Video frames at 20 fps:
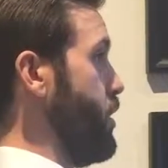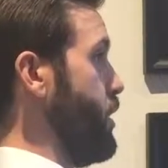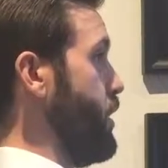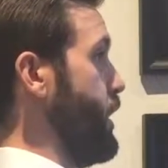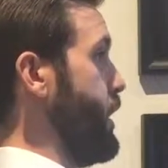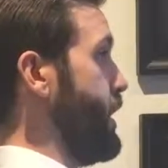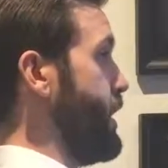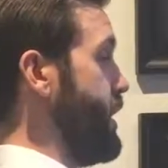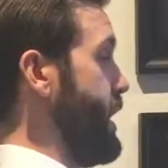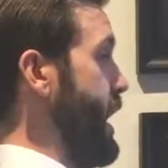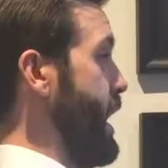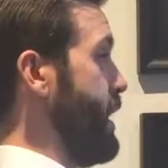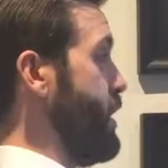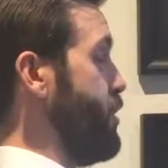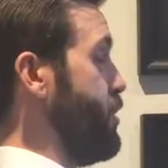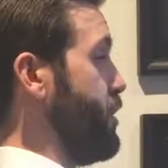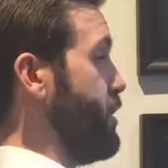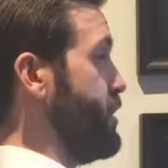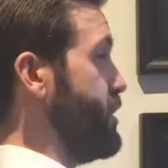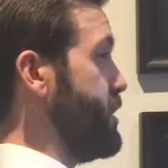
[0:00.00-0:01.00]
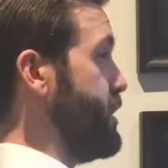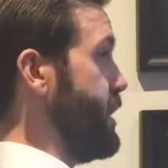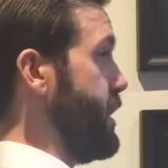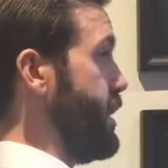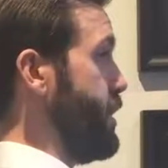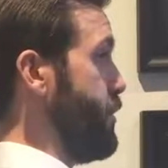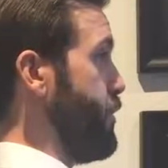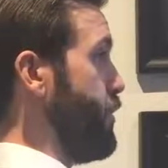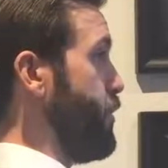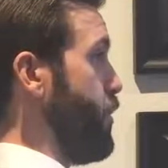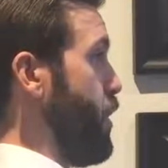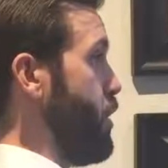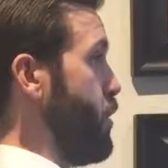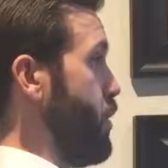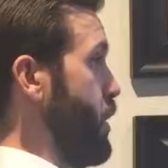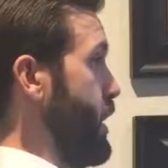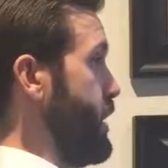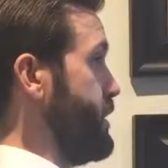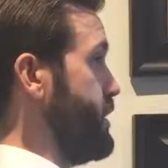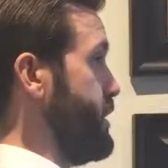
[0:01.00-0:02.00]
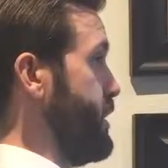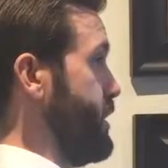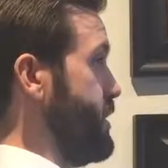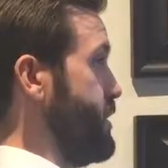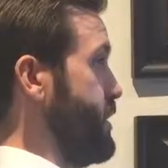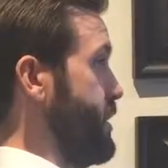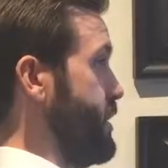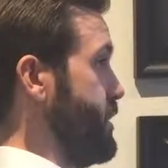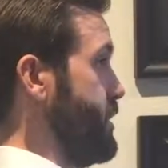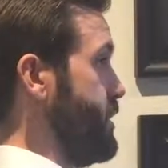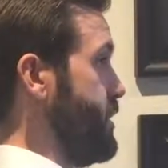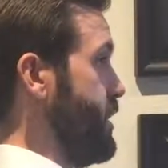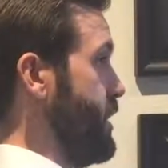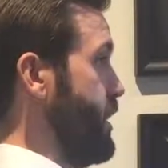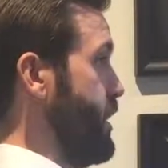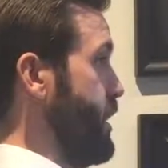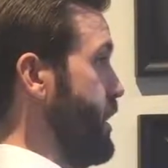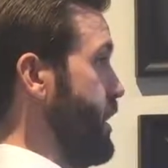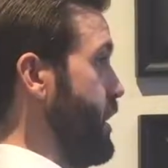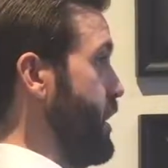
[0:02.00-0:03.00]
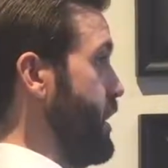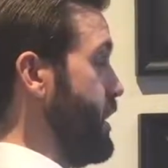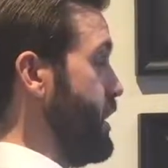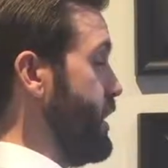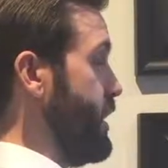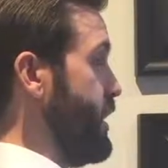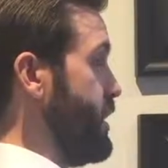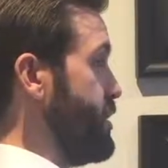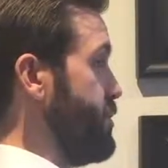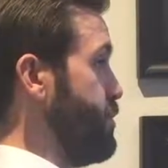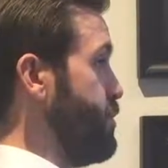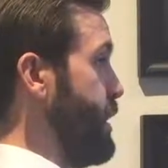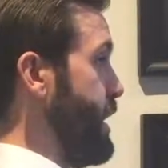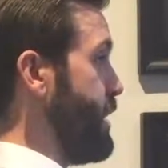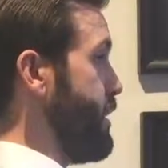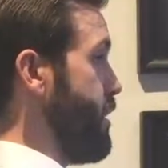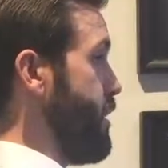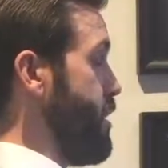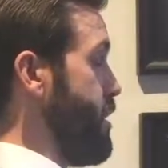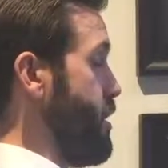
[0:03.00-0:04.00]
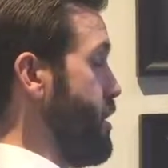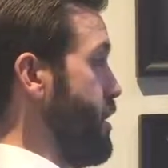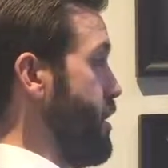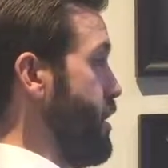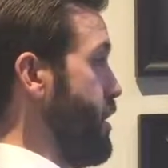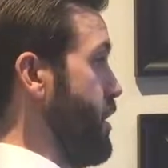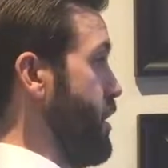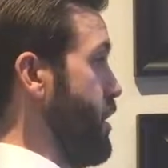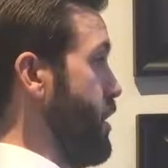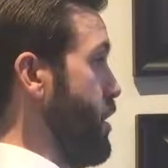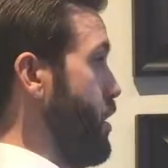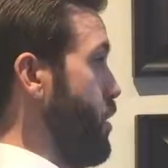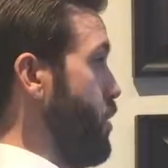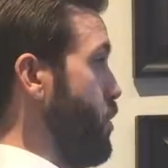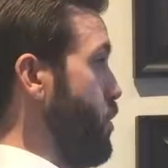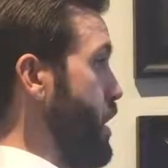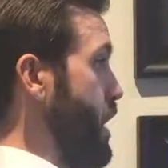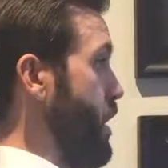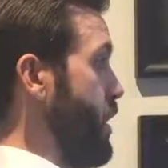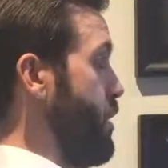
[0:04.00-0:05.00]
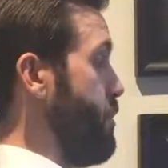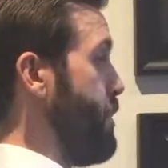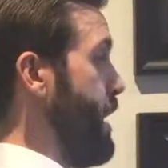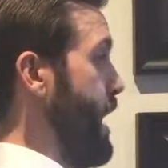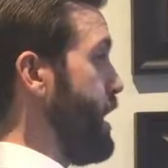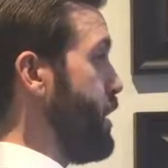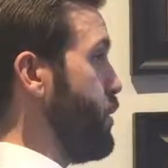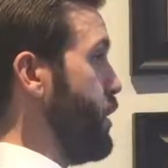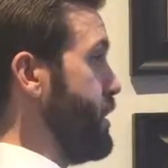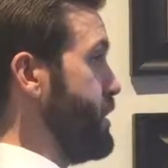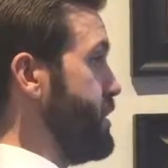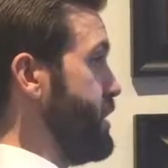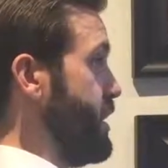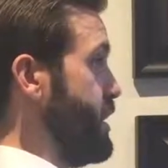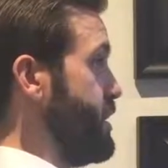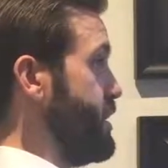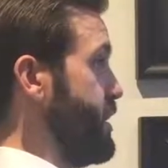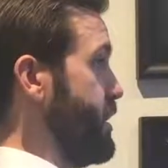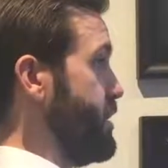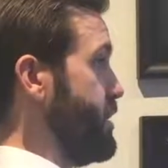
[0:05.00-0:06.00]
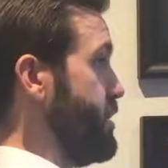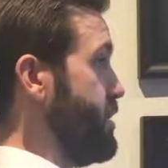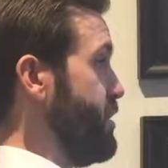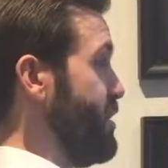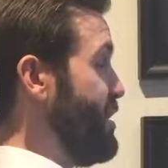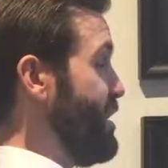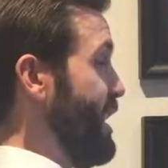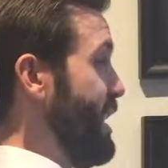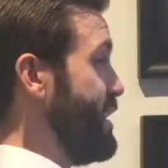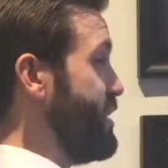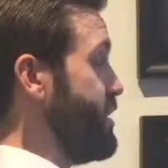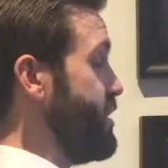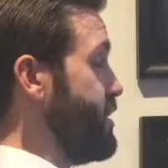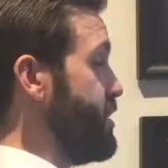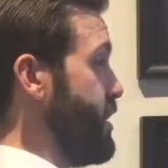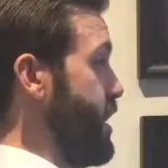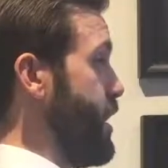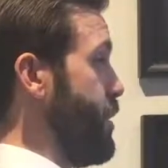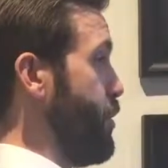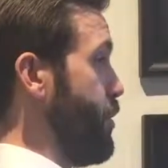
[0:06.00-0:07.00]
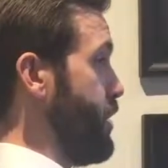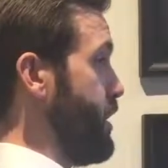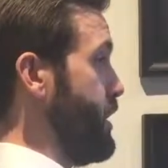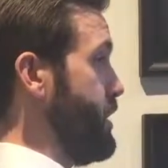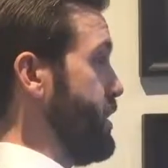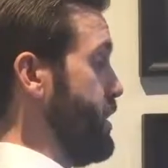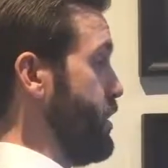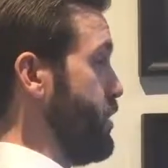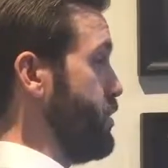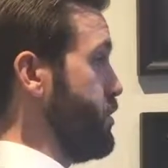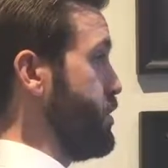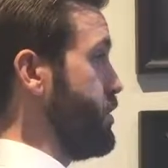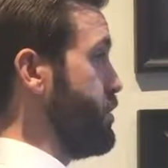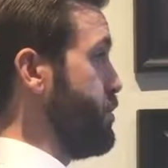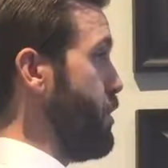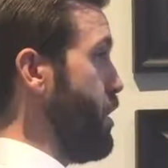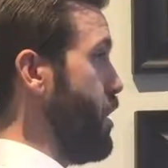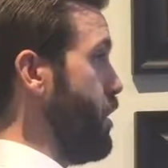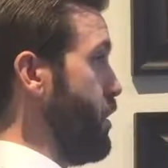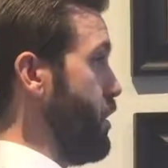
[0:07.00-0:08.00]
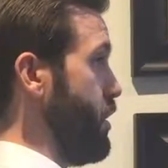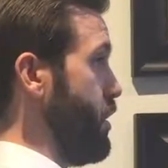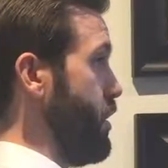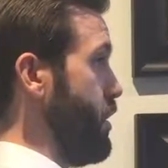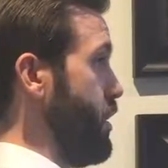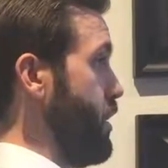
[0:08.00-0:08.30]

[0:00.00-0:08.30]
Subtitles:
like that. You can see the front waist distance gets bigger while the back waist distance stays the same or gets a little smaller,